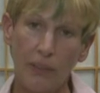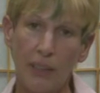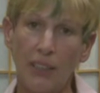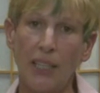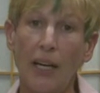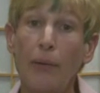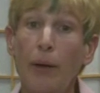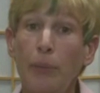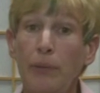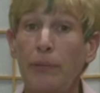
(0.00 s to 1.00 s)
with this? How do I
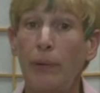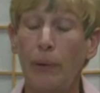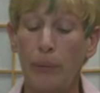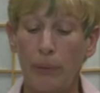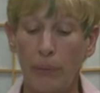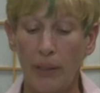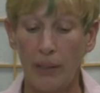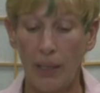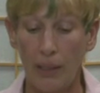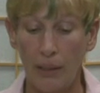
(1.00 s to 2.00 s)
move forward with
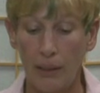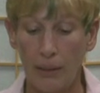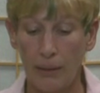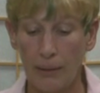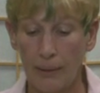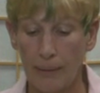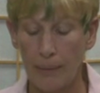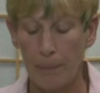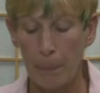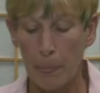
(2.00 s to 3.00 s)

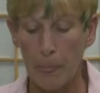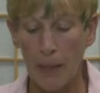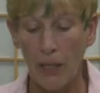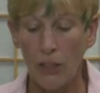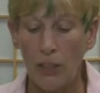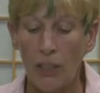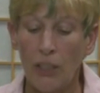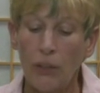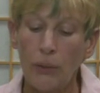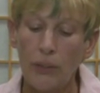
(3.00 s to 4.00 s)
it?
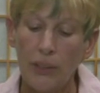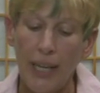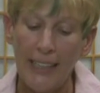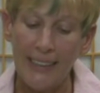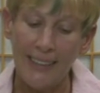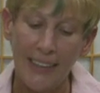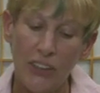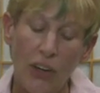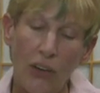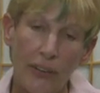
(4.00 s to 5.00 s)
Who delights in
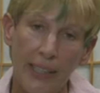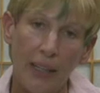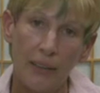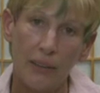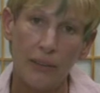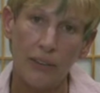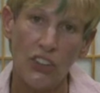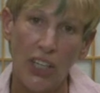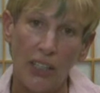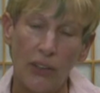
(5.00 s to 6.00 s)
calling out little
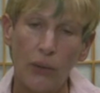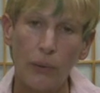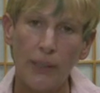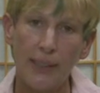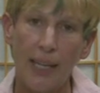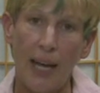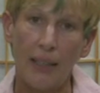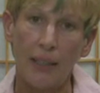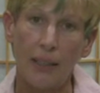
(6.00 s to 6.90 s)
Jade? Who is that?